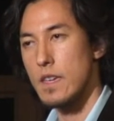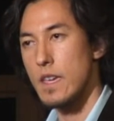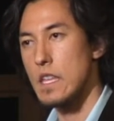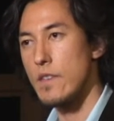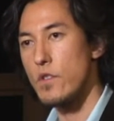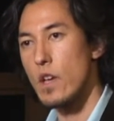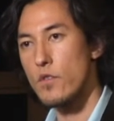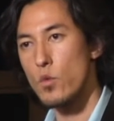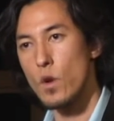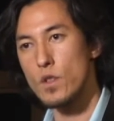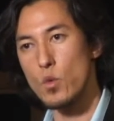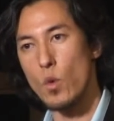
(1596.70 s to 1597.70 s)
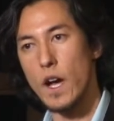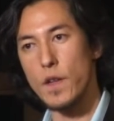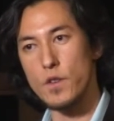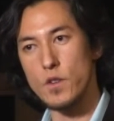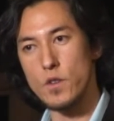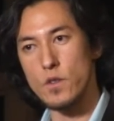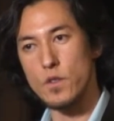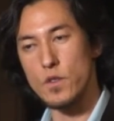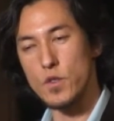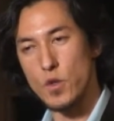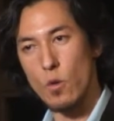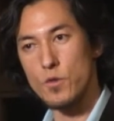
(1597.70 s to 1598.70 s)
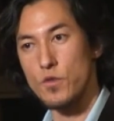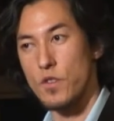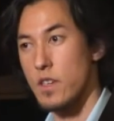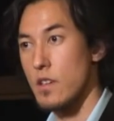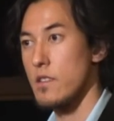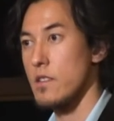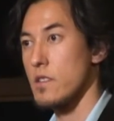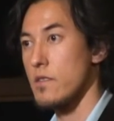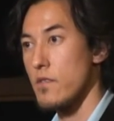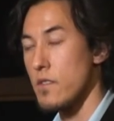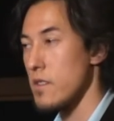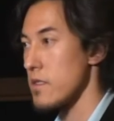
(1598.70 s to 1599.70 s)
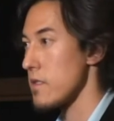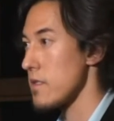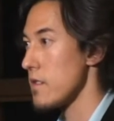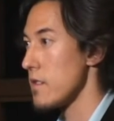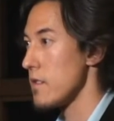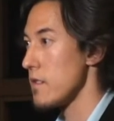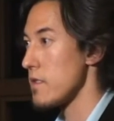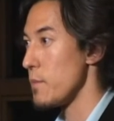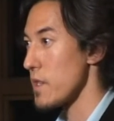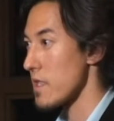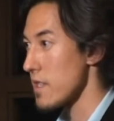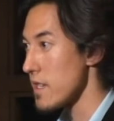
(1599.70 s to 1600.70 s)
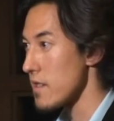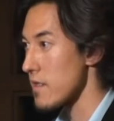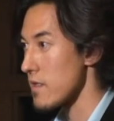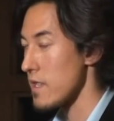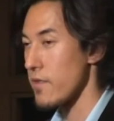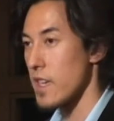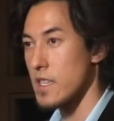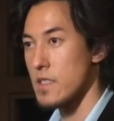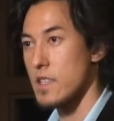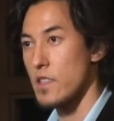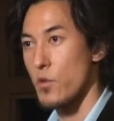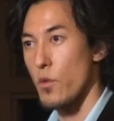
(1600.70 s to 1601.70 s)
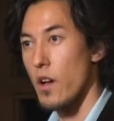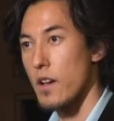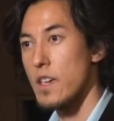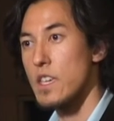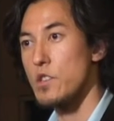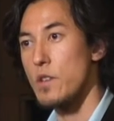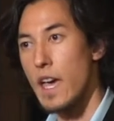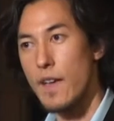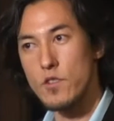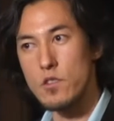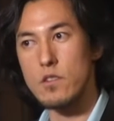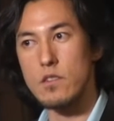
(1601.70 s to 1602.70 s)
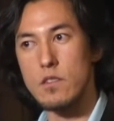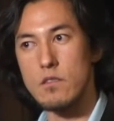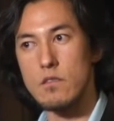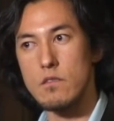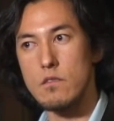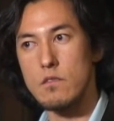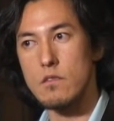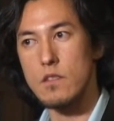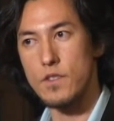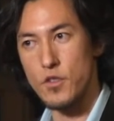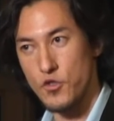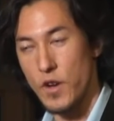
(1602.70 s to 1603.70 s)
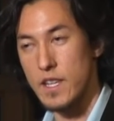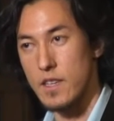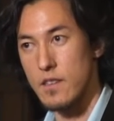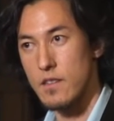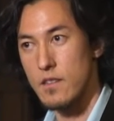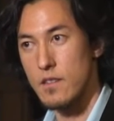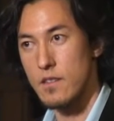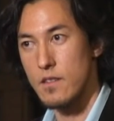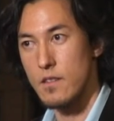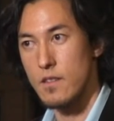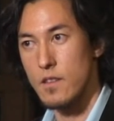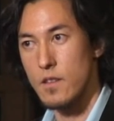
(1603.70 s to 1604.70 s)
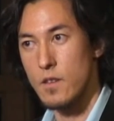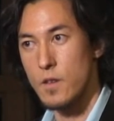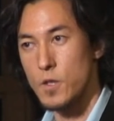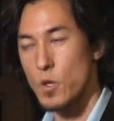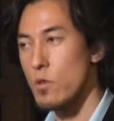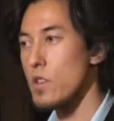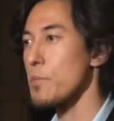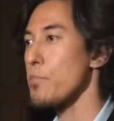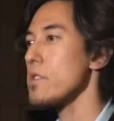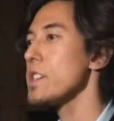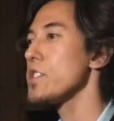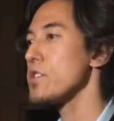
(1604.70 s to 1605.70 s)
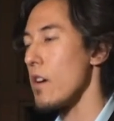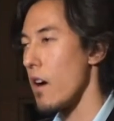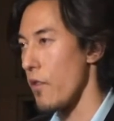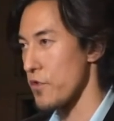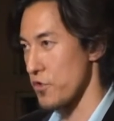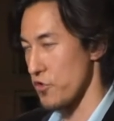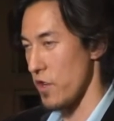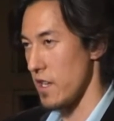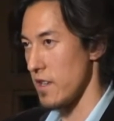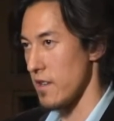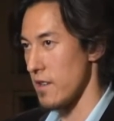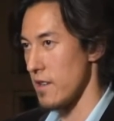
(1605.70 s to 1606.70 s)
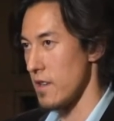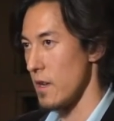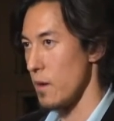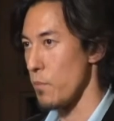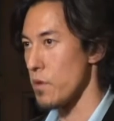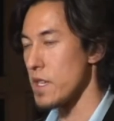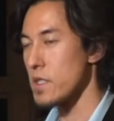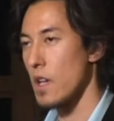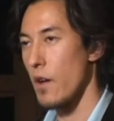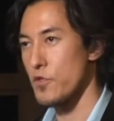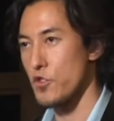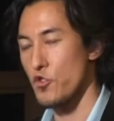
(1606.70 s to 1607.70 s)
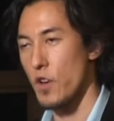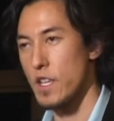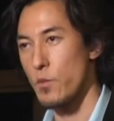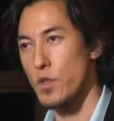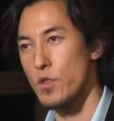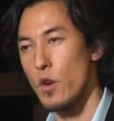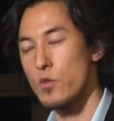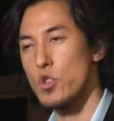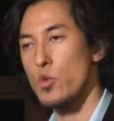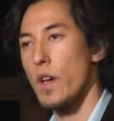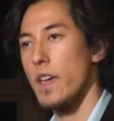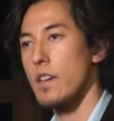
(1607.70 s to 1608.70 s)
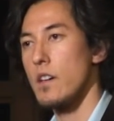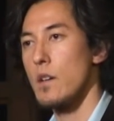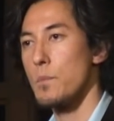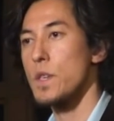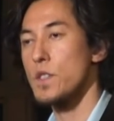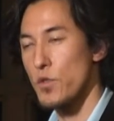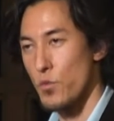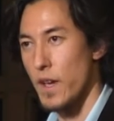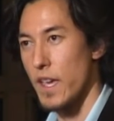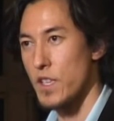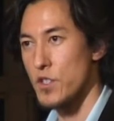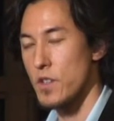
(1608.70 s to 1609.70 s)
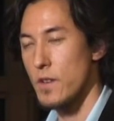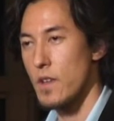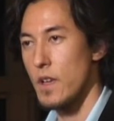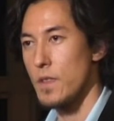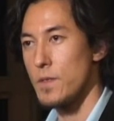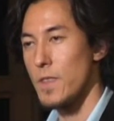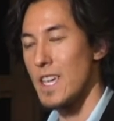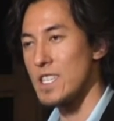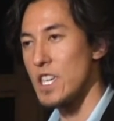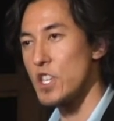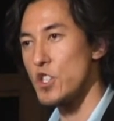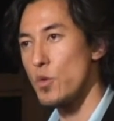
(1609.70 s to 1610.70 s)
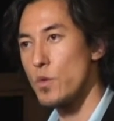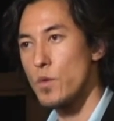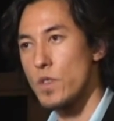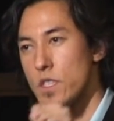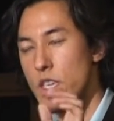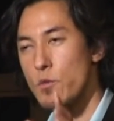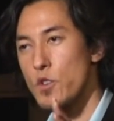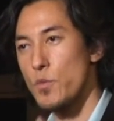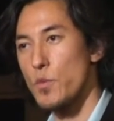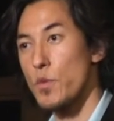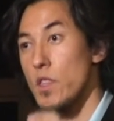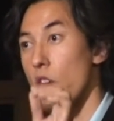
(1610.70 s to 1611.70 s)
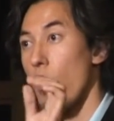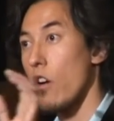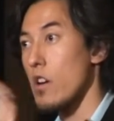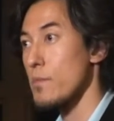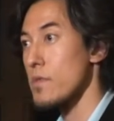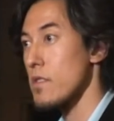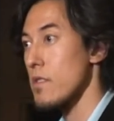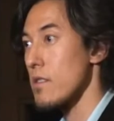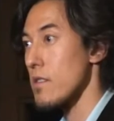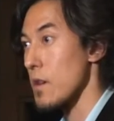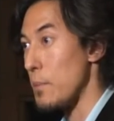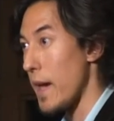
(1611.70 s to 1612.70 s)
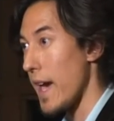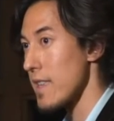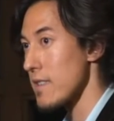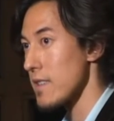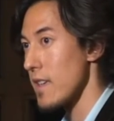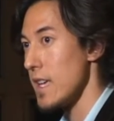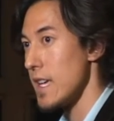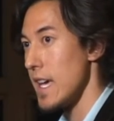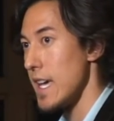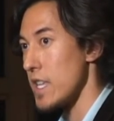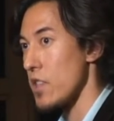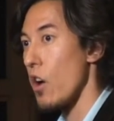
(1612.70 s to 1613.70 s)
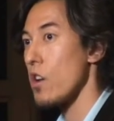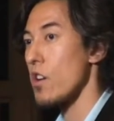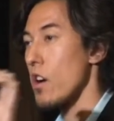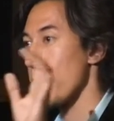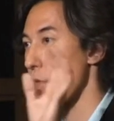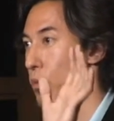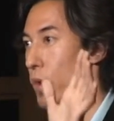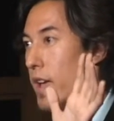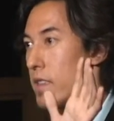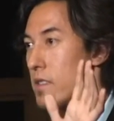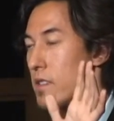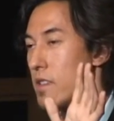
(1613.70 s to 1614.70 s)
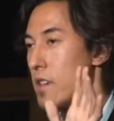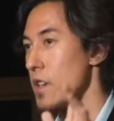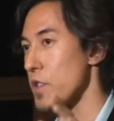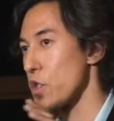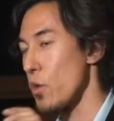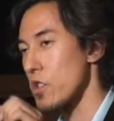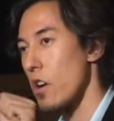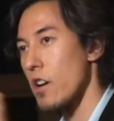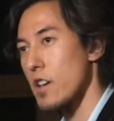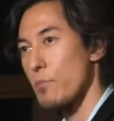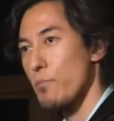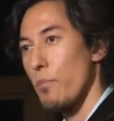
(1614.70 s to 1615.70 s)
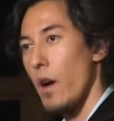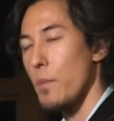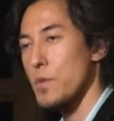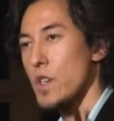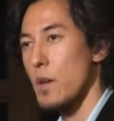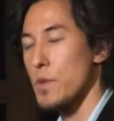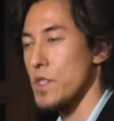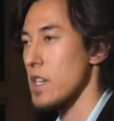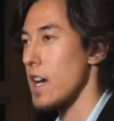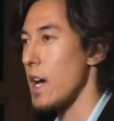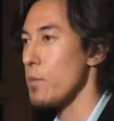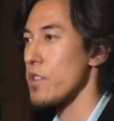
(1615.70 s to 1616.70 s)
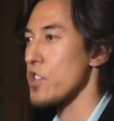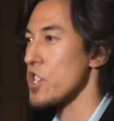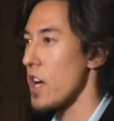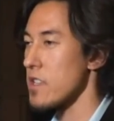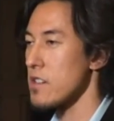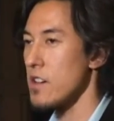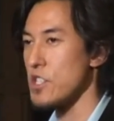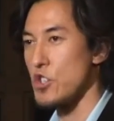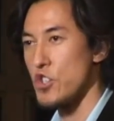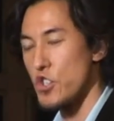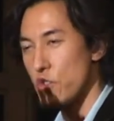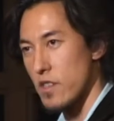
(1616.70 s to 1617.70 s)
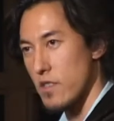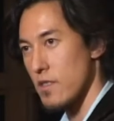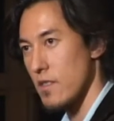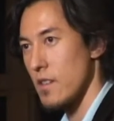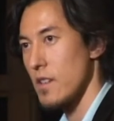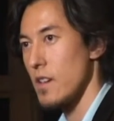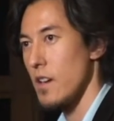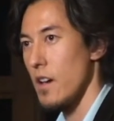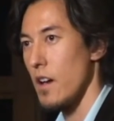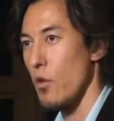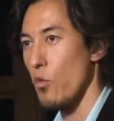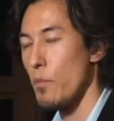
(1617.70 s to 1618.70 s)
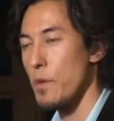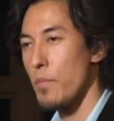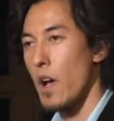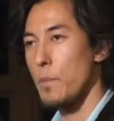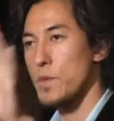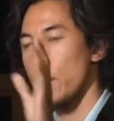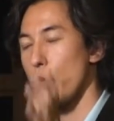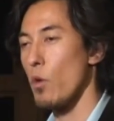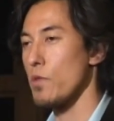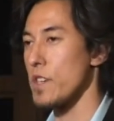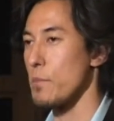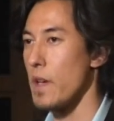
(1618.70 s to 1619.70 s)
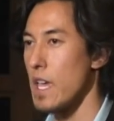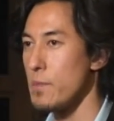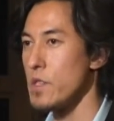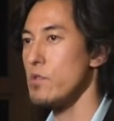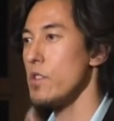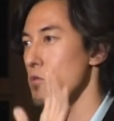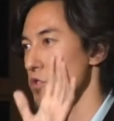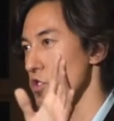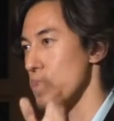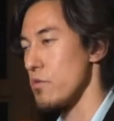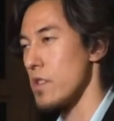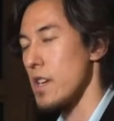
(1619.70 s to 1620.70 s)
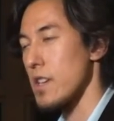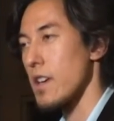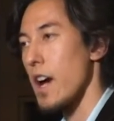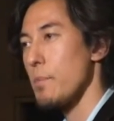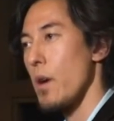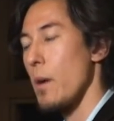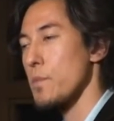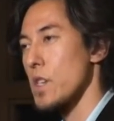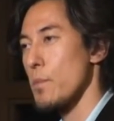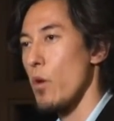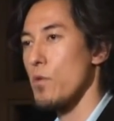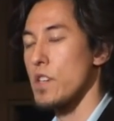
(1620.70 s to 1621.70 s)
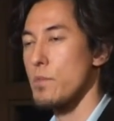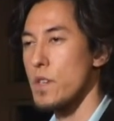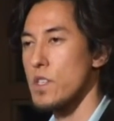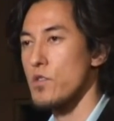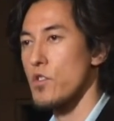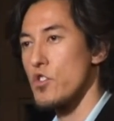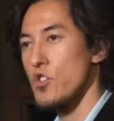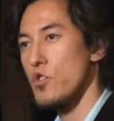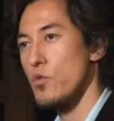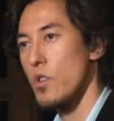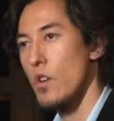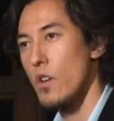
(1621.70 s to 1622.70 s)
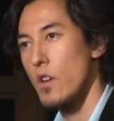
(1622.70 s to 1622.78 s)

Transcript: And if you ever wonder why soldiers are killing civilians in the Middle East and Afghanistan and Iraq, you have to look at their training. So look at police officer training. Police officer training, when you go to a pistol range, they teach you to distinguish between an armed combatant and an unarmed threat. So a target pops up, it's a guy with a shotgun, you shoot it. A woman pops up holding a baby, you don't shoot. Guy pops up holding a pistol, you shoot.